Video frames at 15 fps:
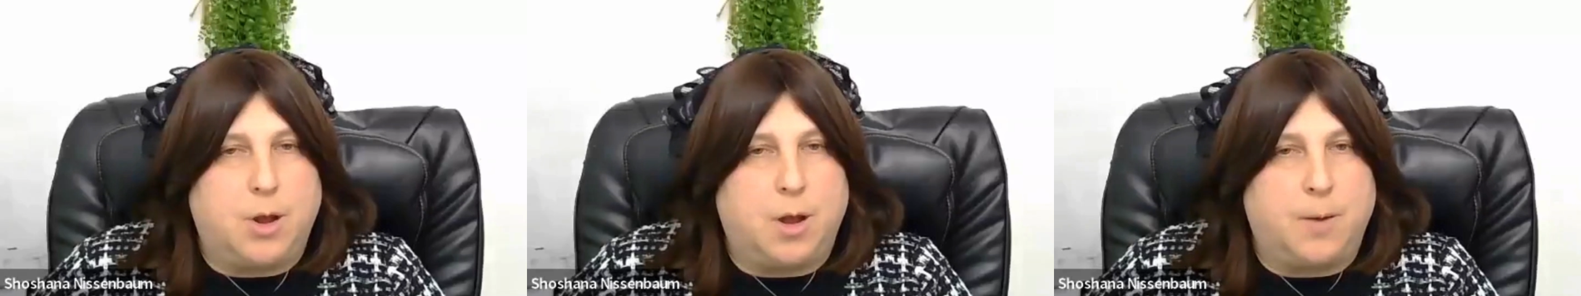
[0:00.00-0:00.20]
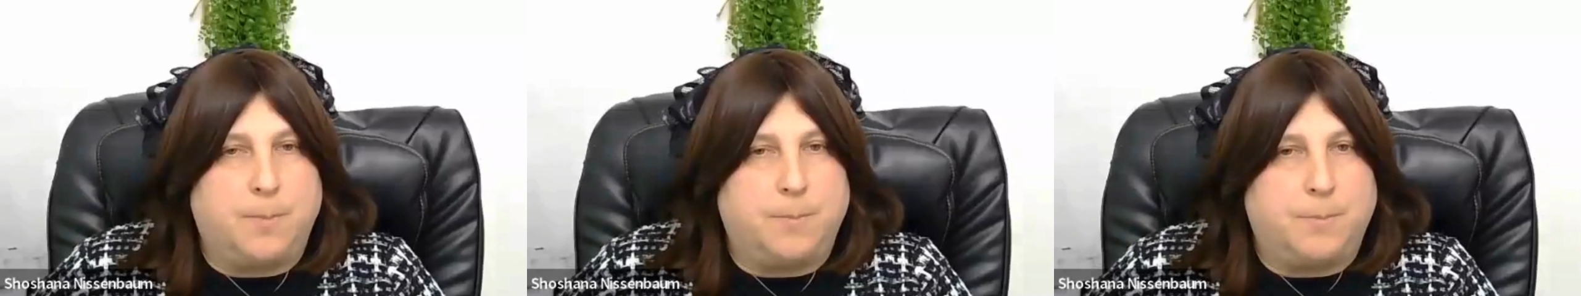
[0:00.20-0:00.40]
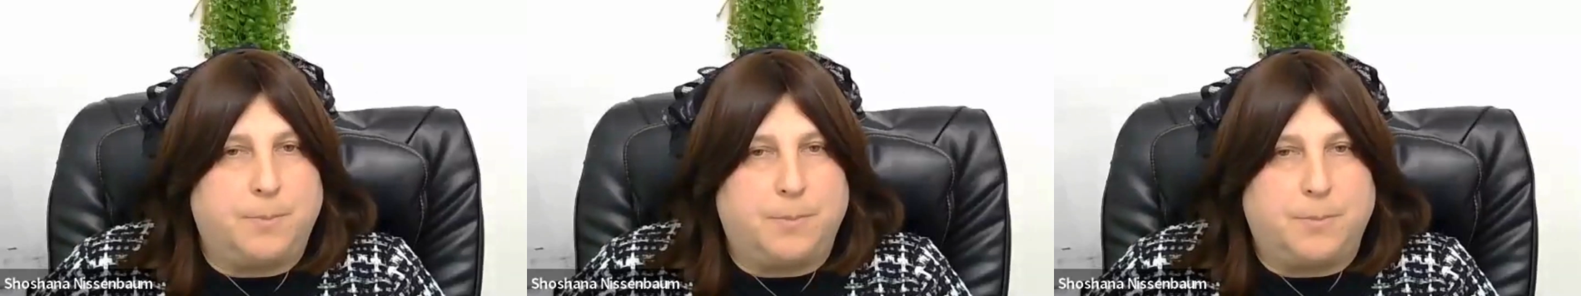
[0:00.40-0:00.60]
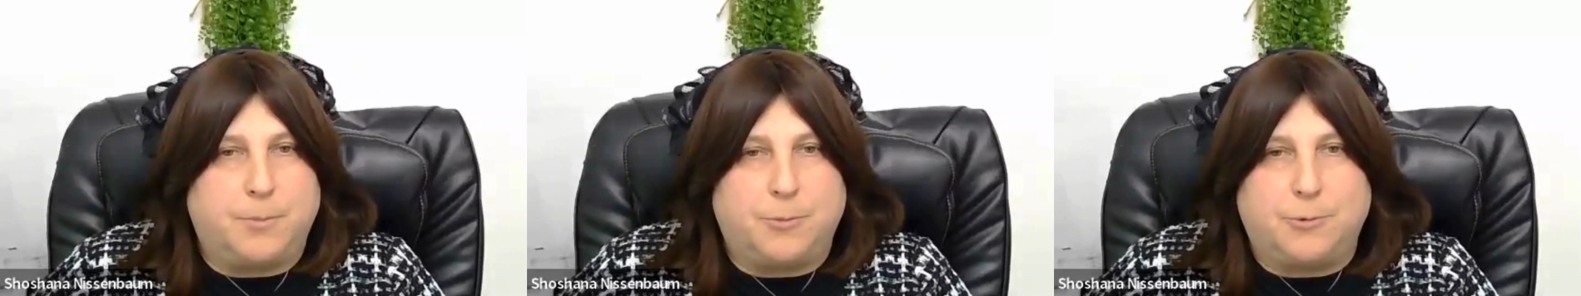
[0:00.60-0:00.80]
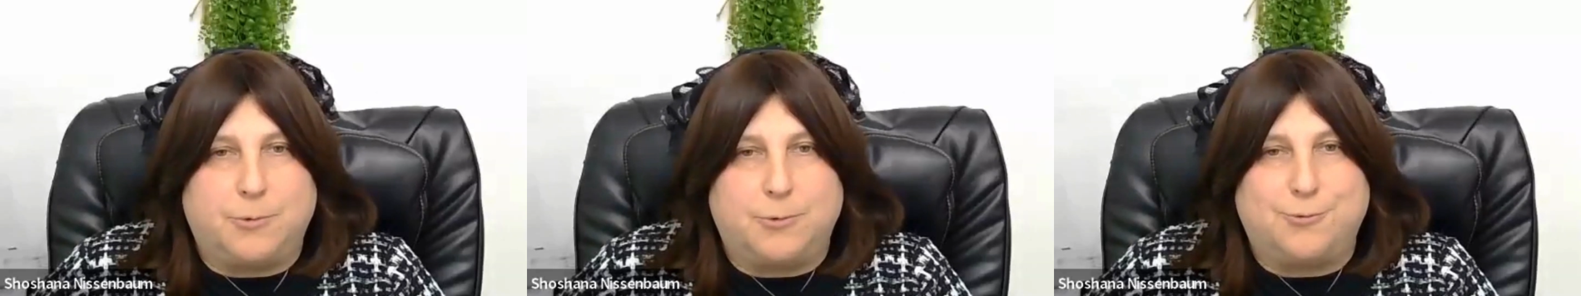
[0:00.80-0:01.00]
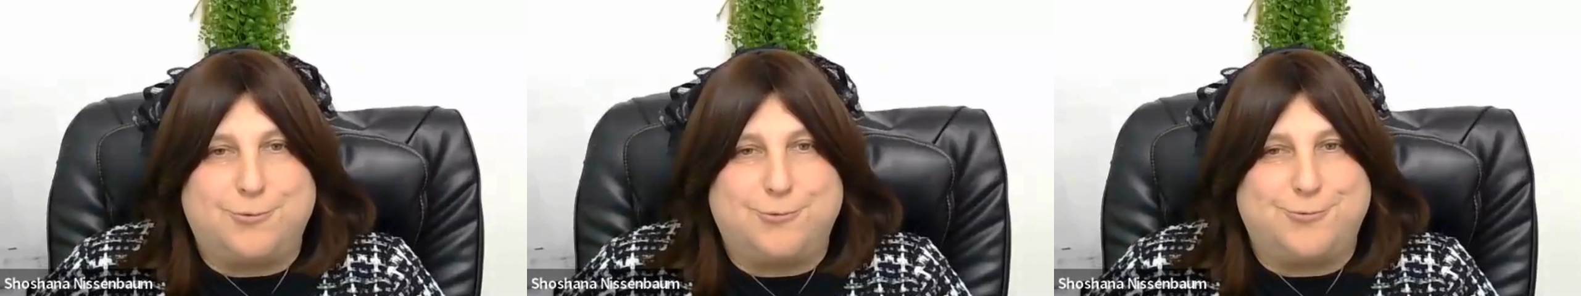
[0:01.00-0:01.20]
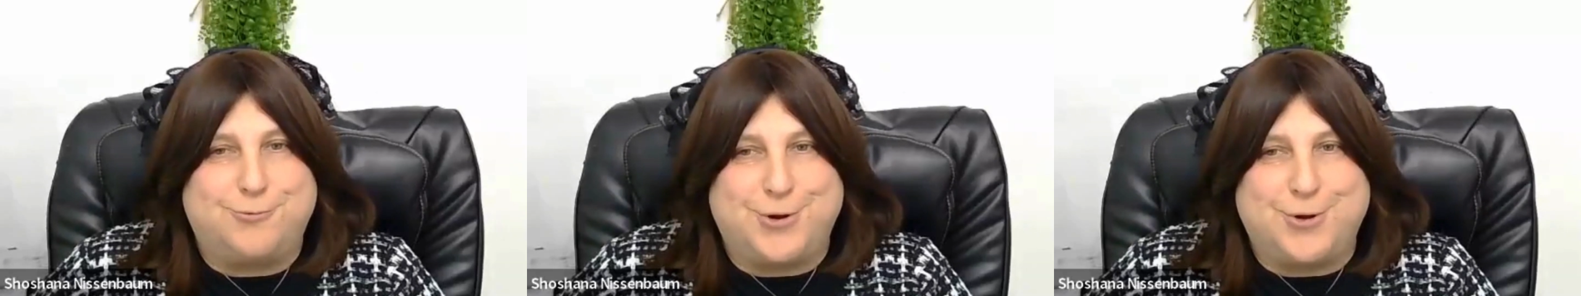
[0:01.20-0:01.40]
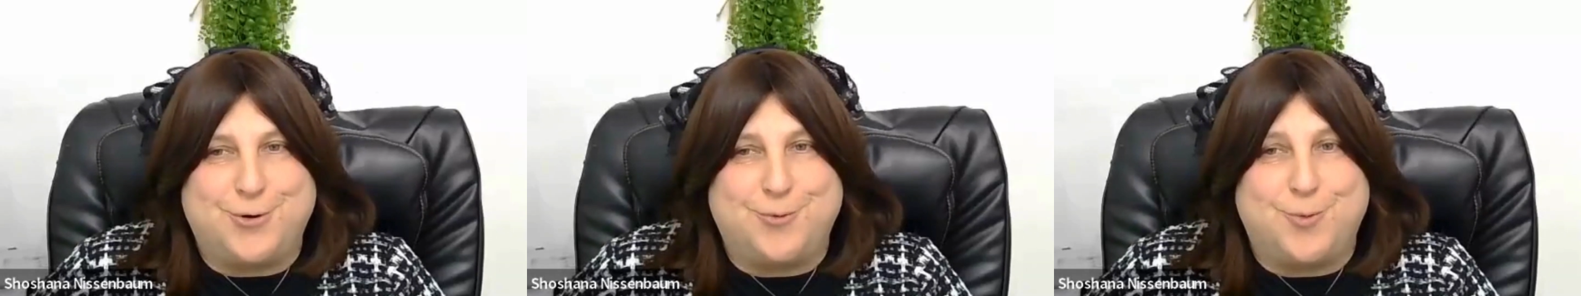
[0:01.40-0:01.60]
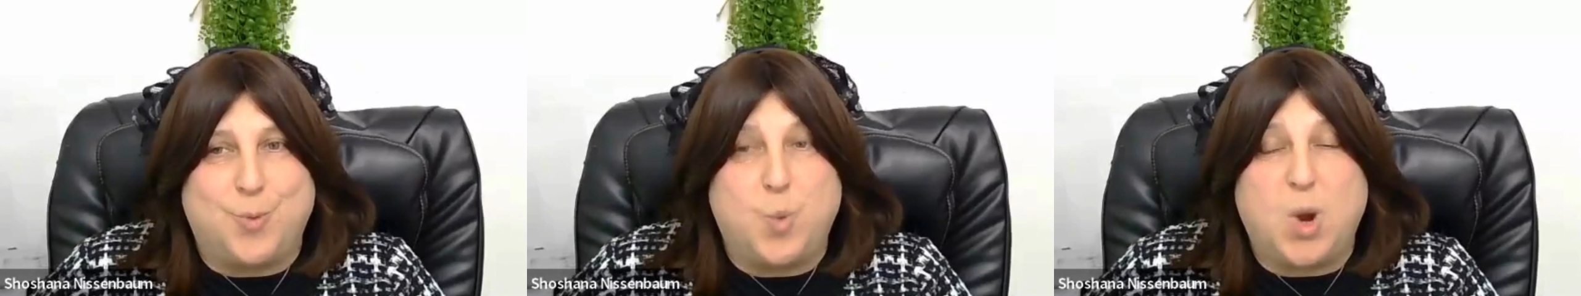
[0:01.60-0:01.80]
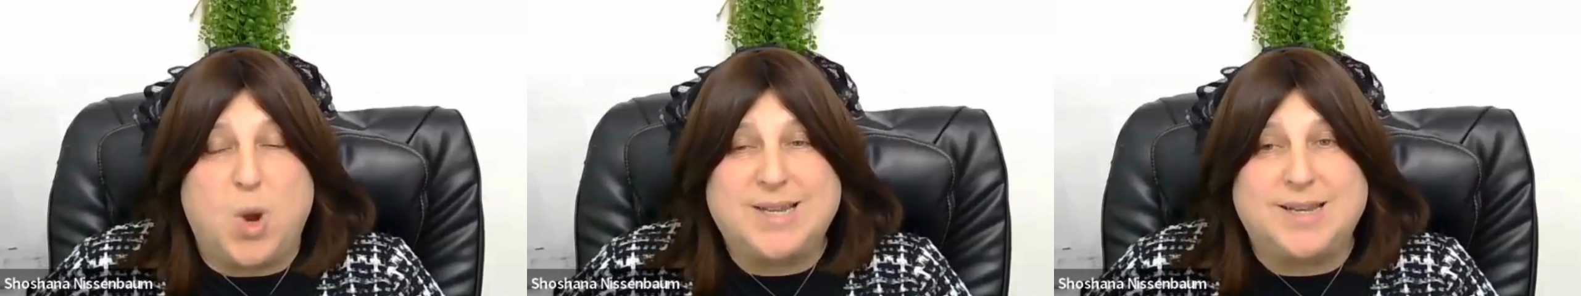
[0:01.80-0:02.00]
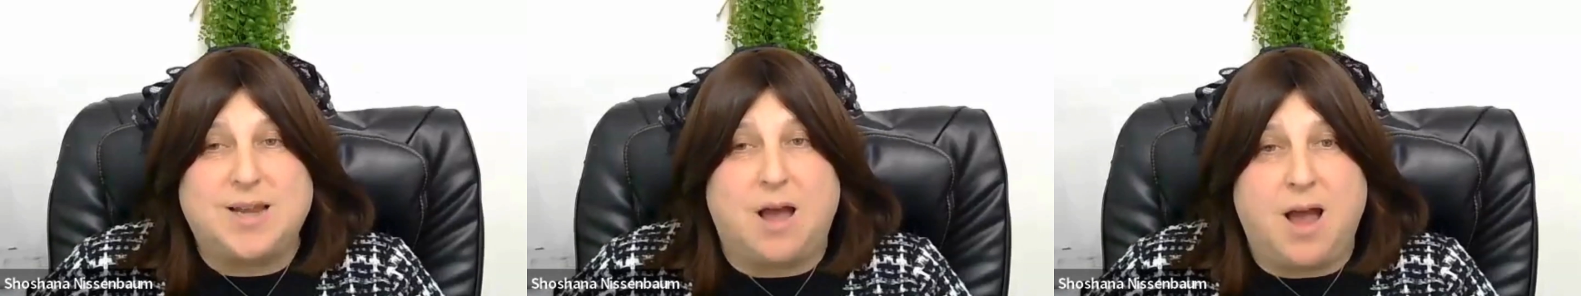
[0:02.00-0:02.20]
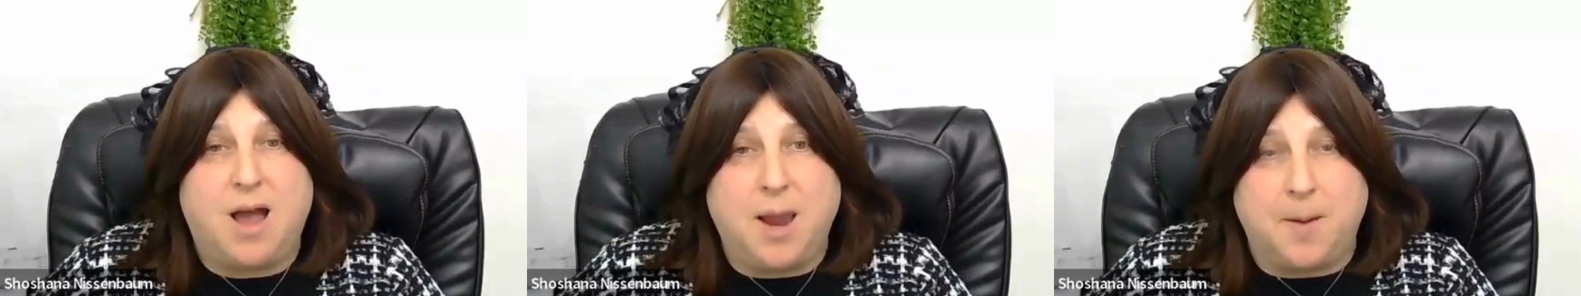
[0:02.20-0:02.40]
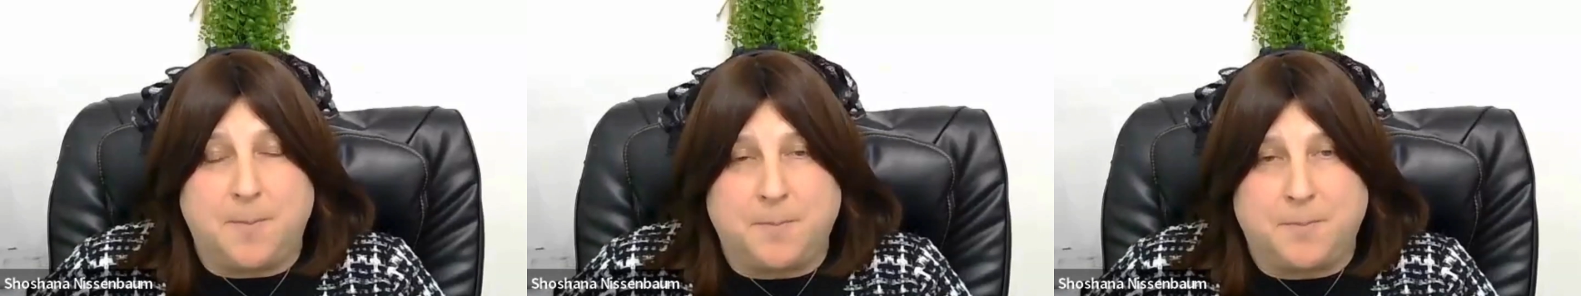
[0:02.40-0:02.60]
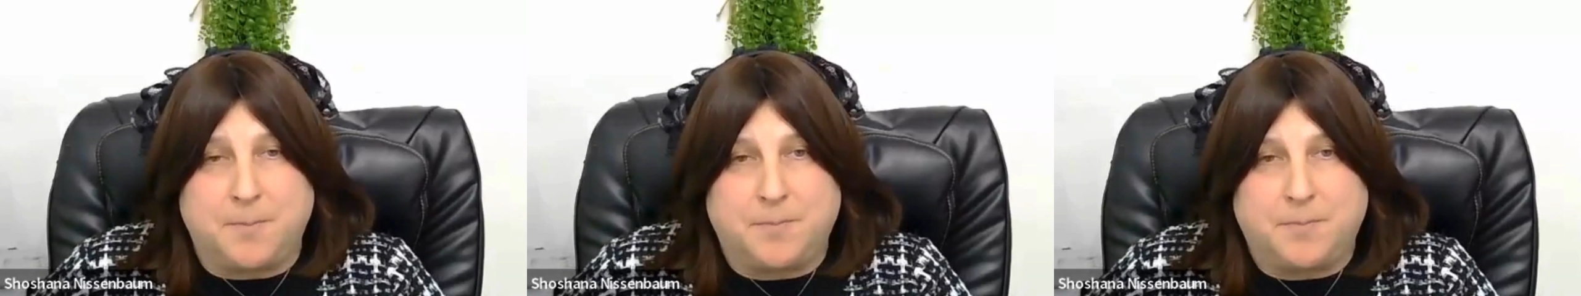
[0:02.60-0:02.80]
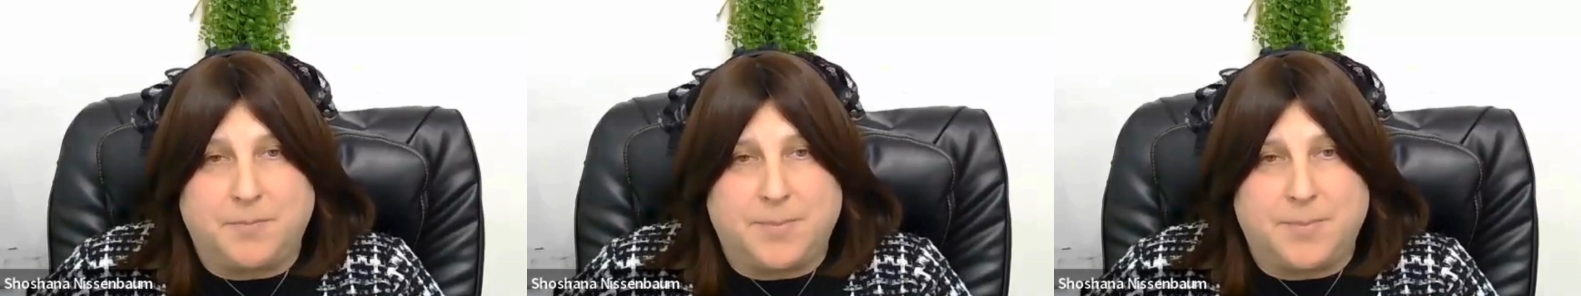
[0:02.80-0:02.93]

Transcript: What time?